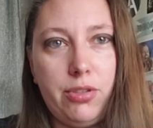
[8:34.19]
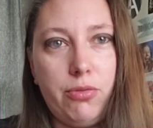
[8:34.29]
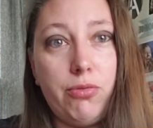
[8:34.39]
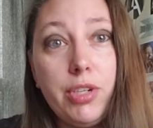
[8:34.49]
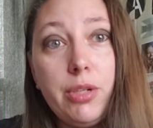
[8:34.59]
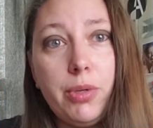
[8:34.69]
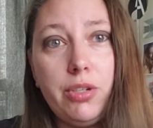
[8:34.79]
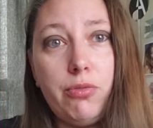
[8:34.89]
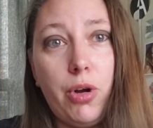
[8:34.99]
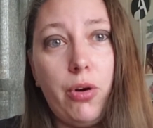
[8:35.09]
to read what
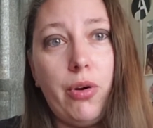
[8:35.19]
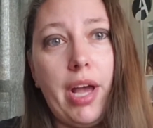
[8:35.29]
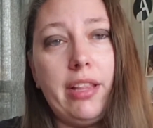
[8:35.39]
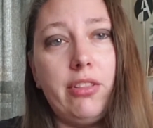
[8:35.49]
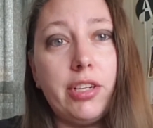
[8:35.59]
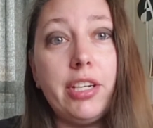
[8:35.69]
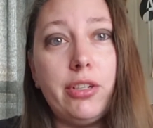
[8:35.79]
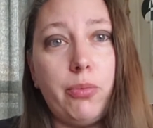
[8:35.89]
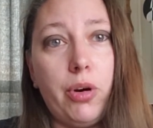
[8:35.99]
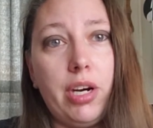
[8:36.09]
you wrote and look at
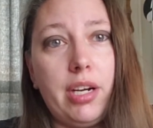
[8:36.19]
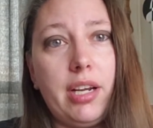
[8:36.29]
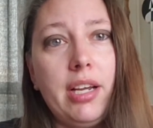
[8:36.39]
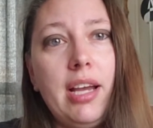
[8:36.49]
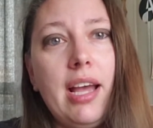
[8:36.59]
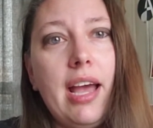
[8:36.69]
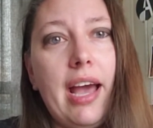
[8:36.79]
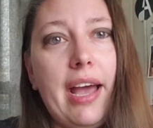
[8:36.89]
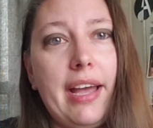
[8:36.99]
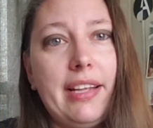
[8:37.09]
your work
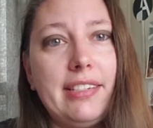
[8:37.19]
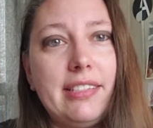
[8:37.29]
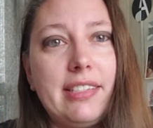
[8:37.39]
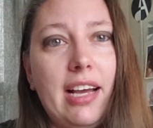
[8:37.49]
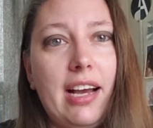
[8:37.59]
and